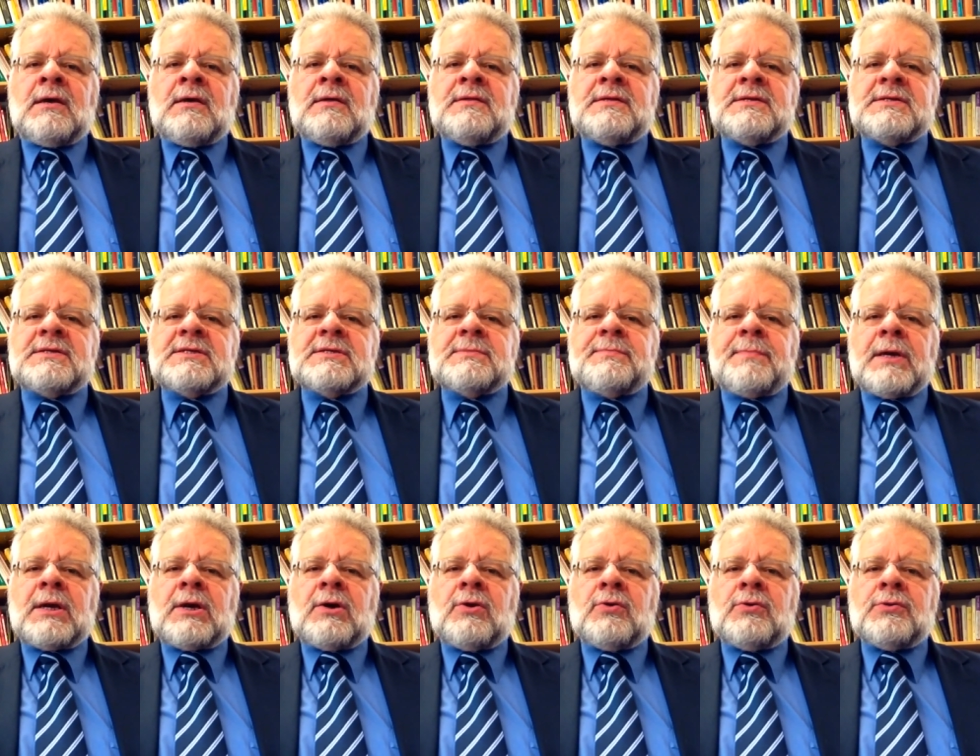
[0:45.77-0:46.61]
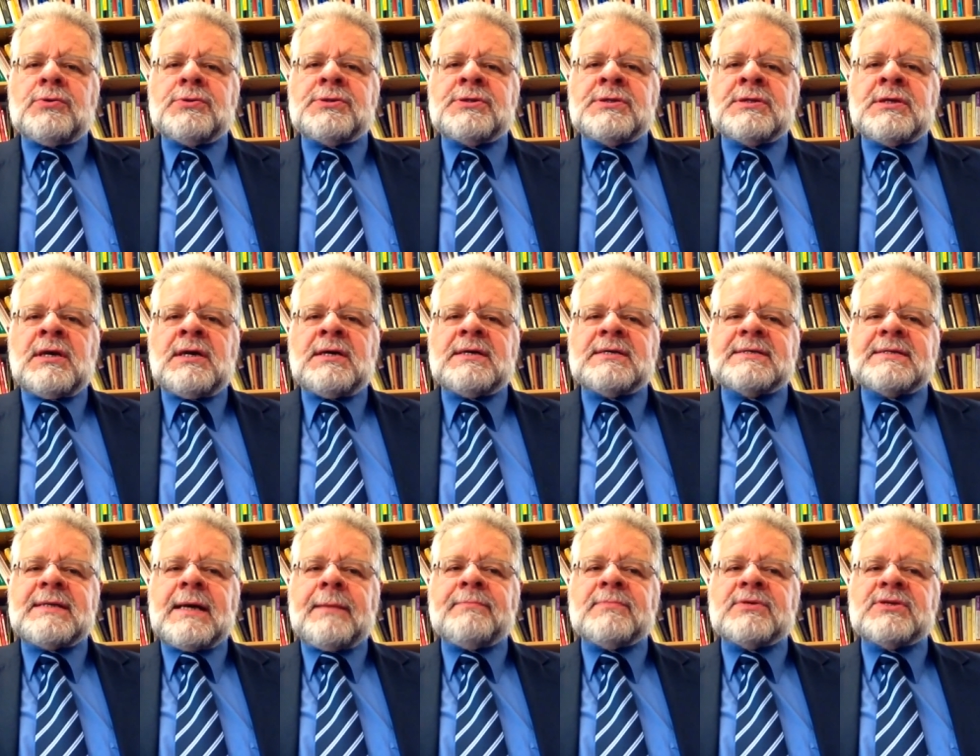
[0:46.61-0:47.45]
This is because
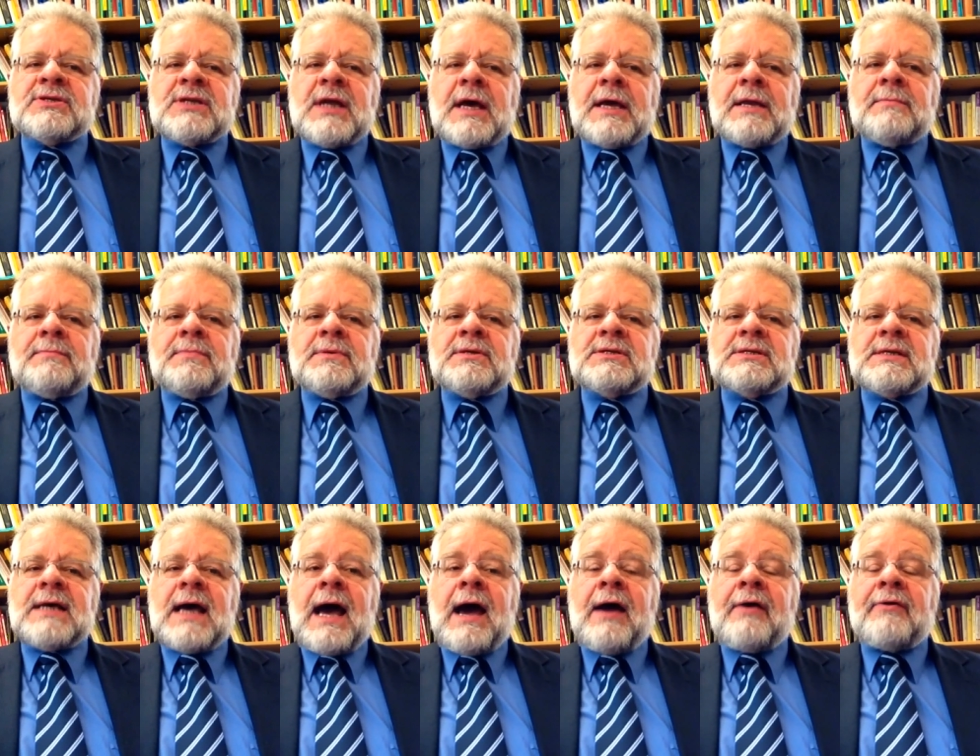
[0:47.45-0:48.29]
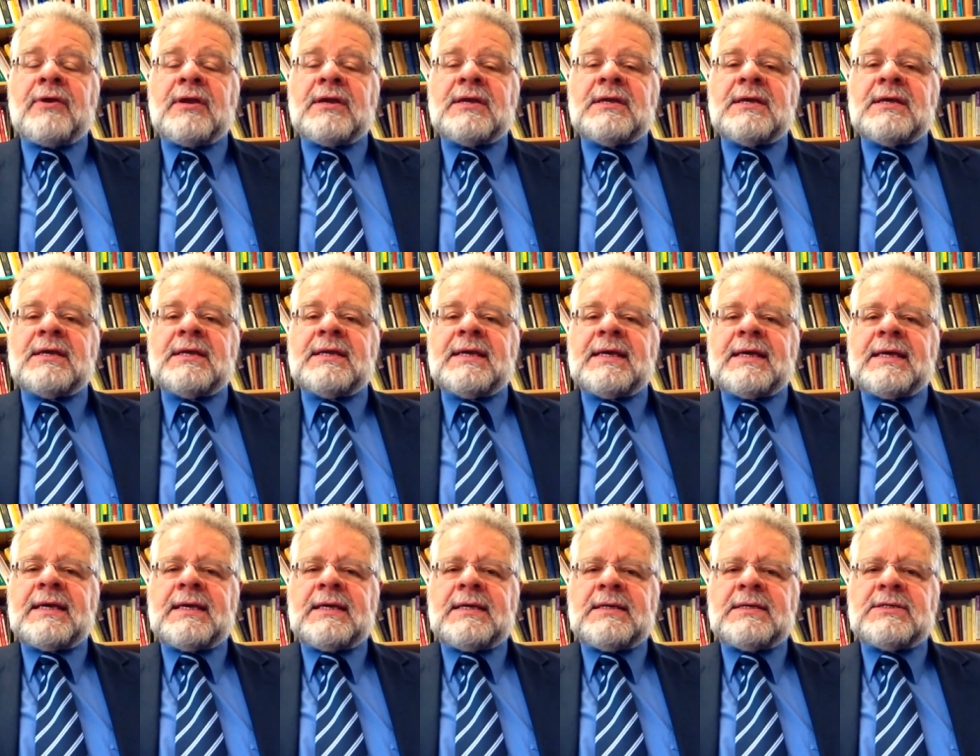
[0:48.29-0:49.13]
some statements are indeed
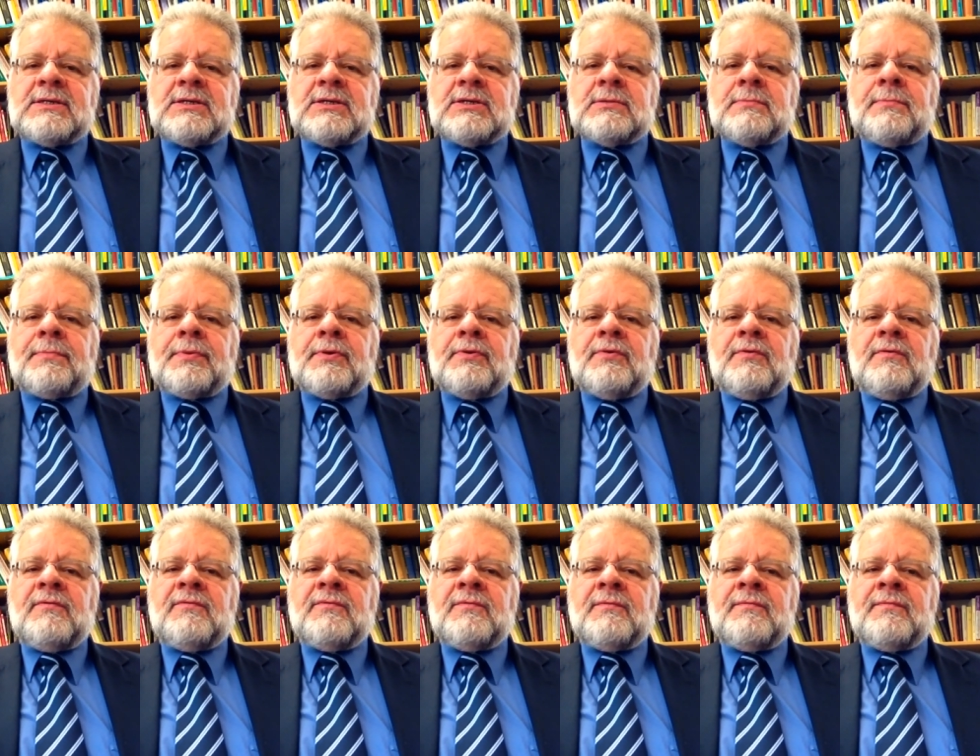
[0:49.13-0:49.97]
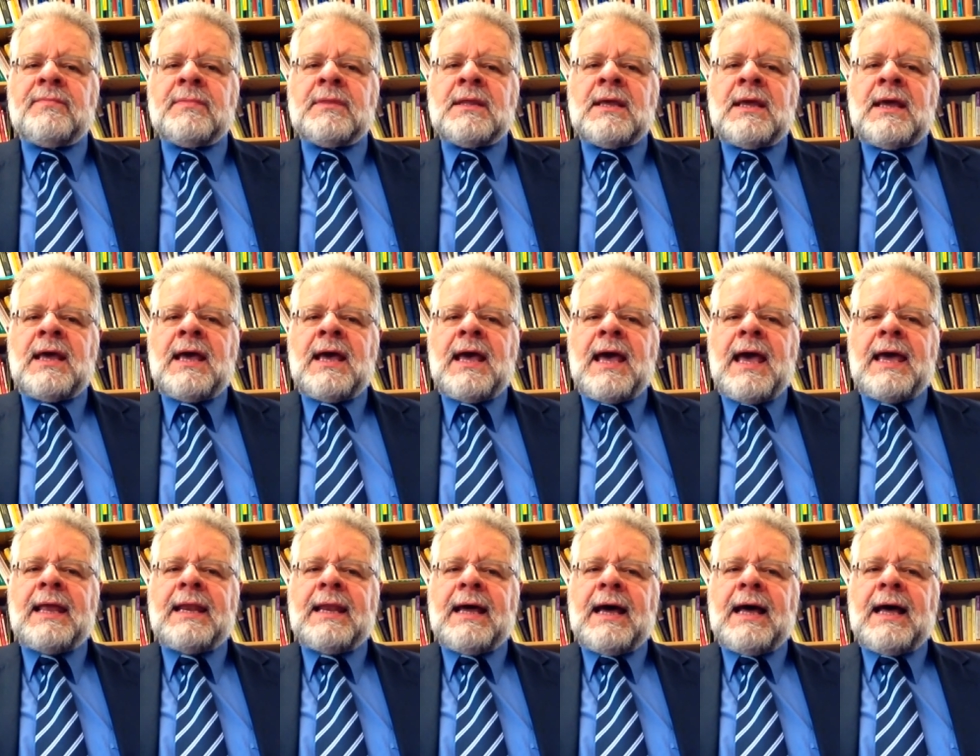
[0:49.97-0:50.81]
easy to prove
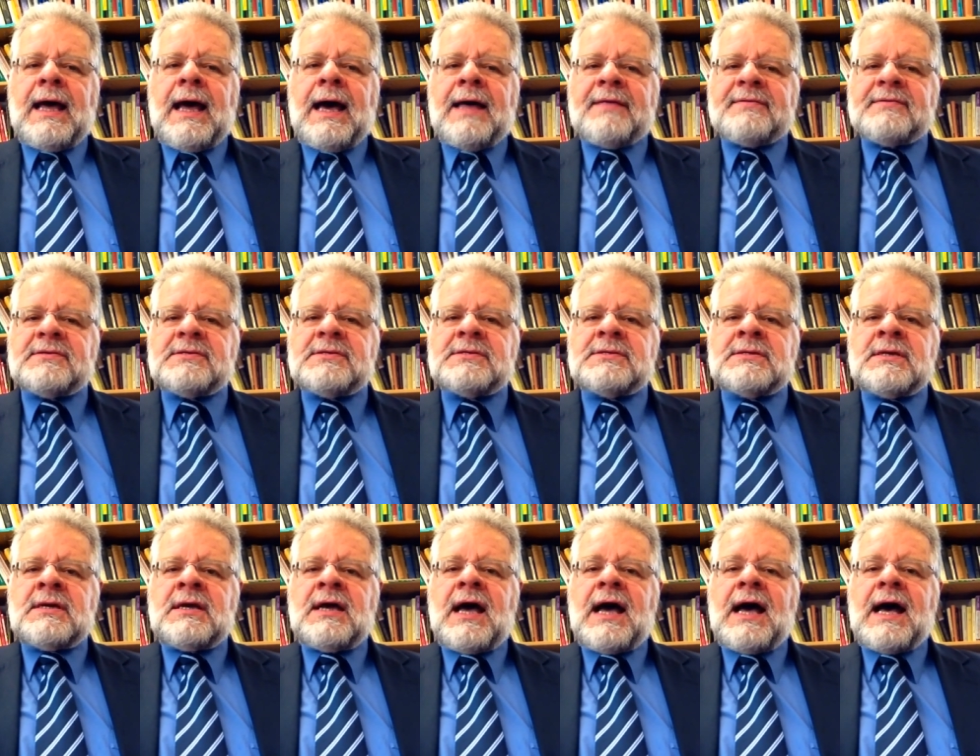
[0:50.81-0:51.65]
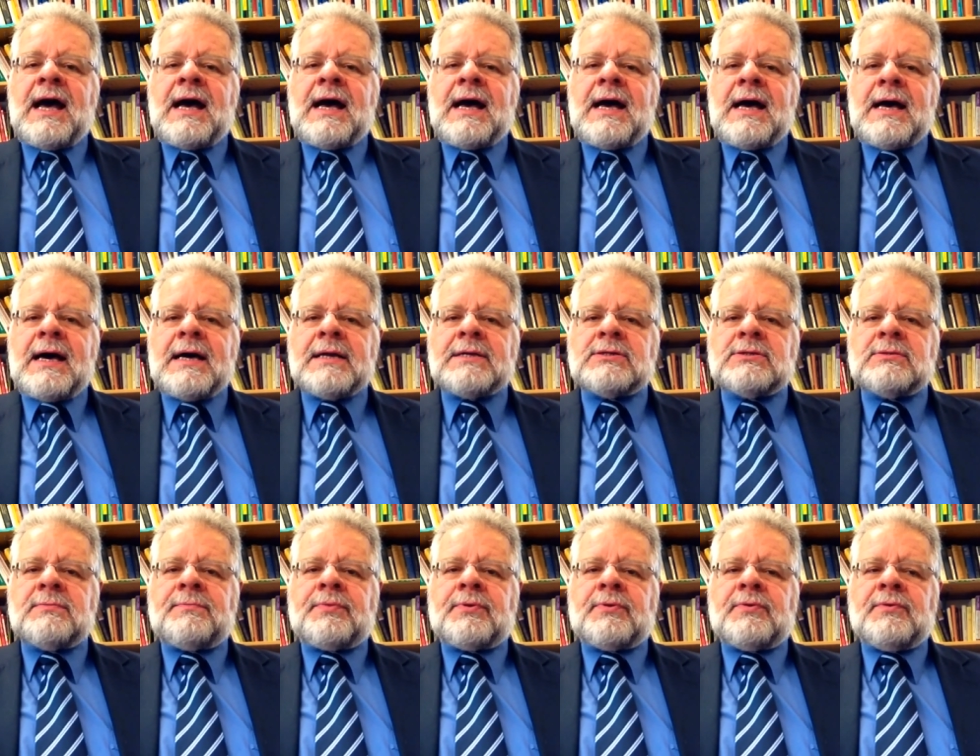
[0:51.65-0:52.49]
and others are hard
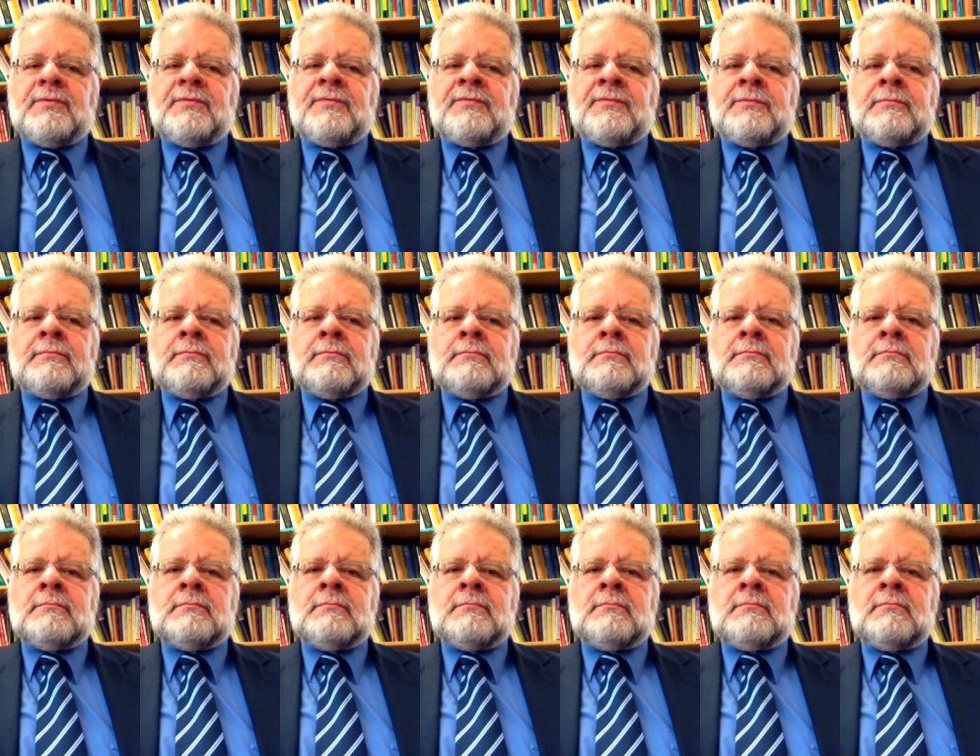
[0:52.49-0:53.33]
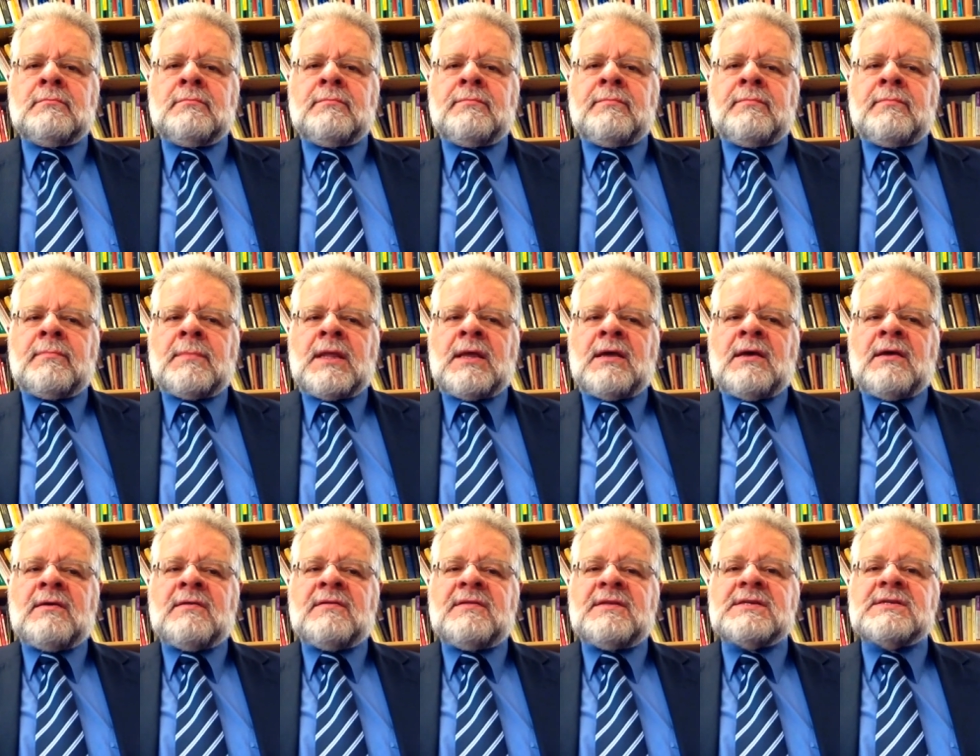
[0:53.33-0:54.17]
to prove.
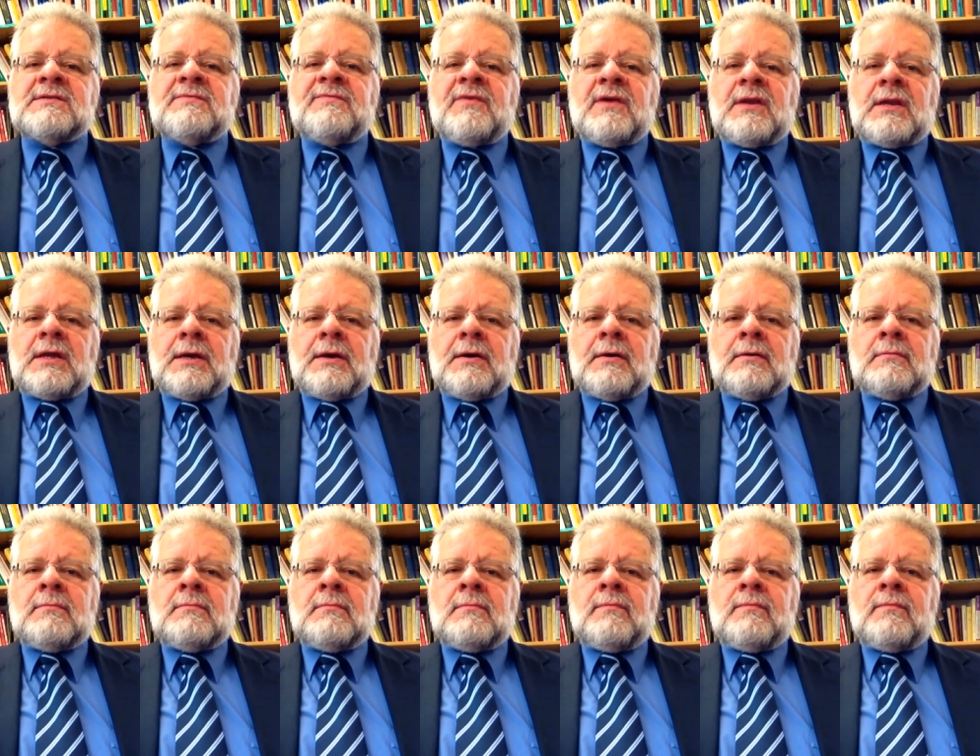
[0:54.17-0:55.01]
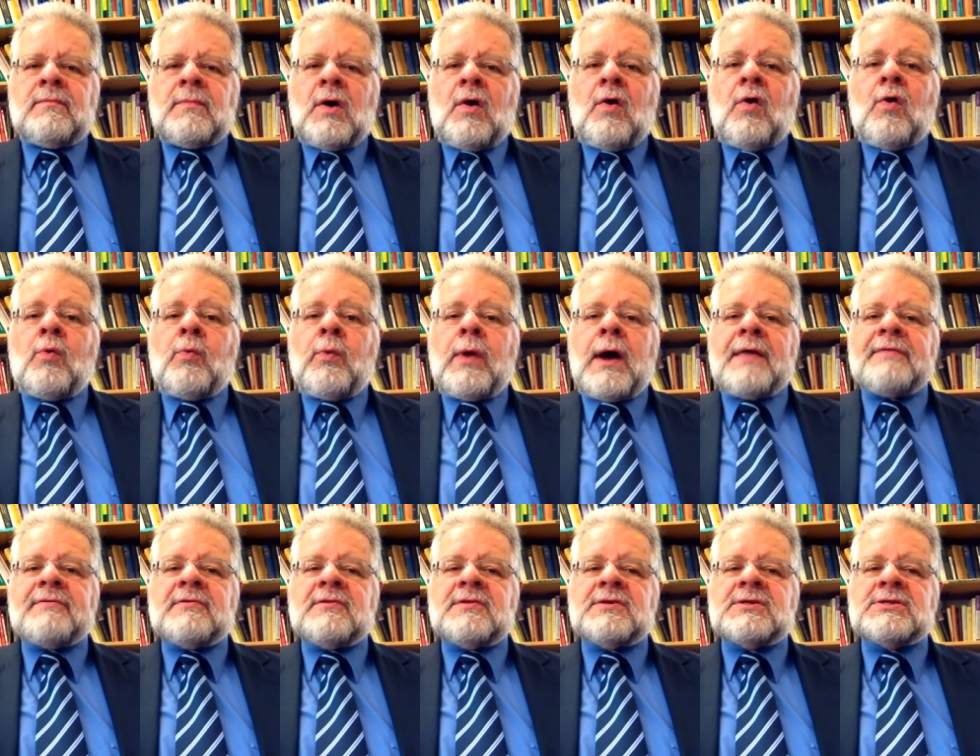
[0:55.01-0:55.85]
This video, or
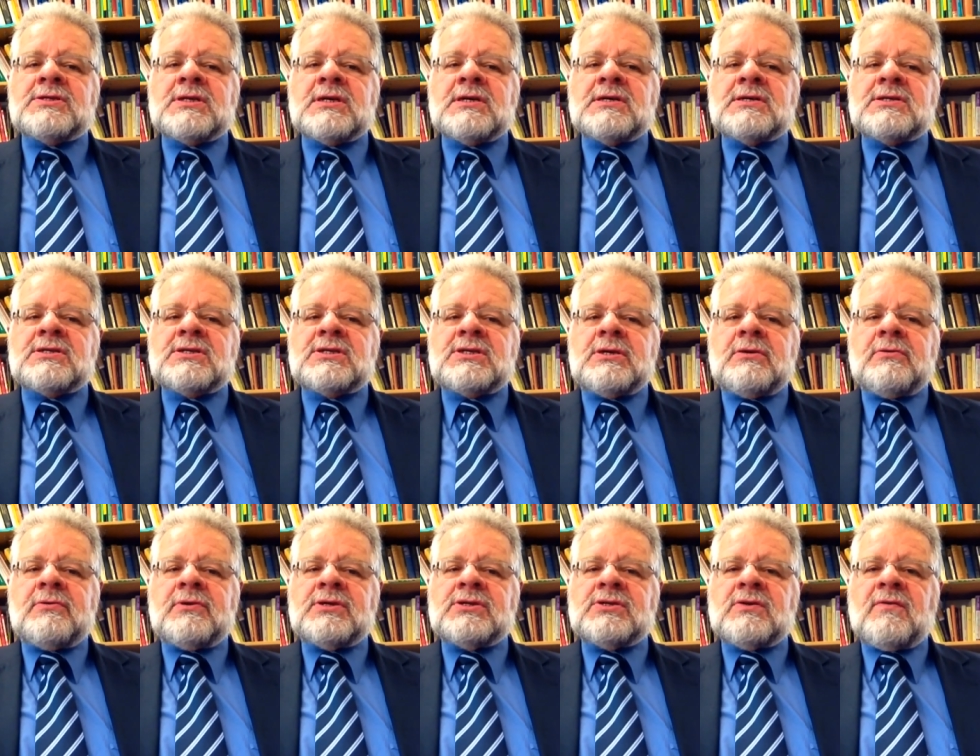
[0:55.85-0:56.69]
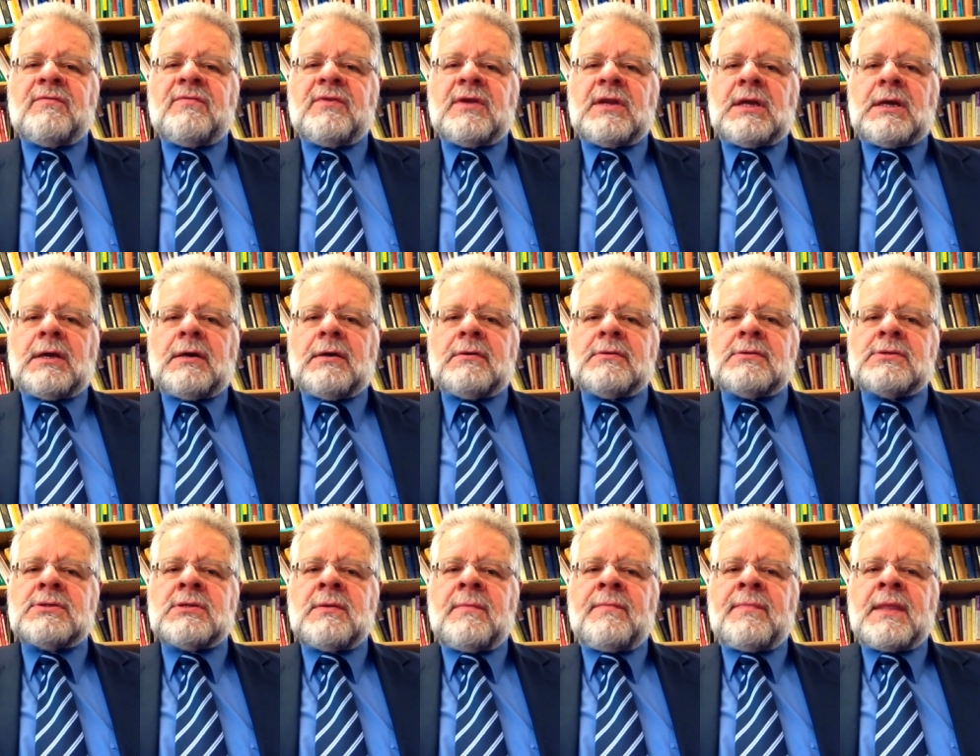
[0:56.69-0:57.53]
rather this series of
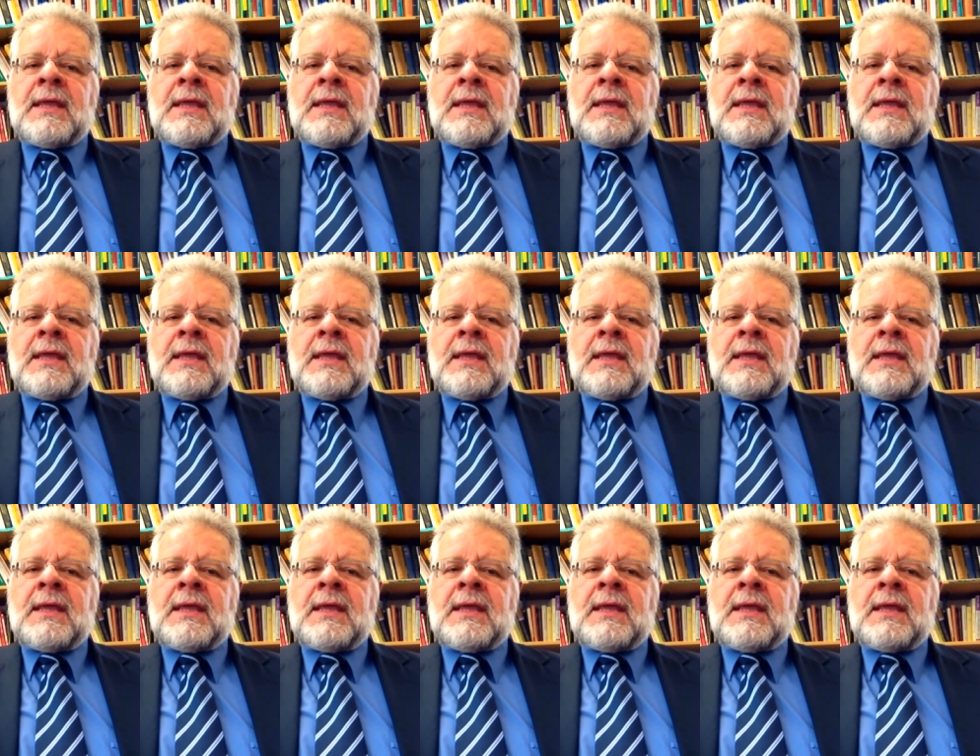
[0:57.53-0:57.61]
videos,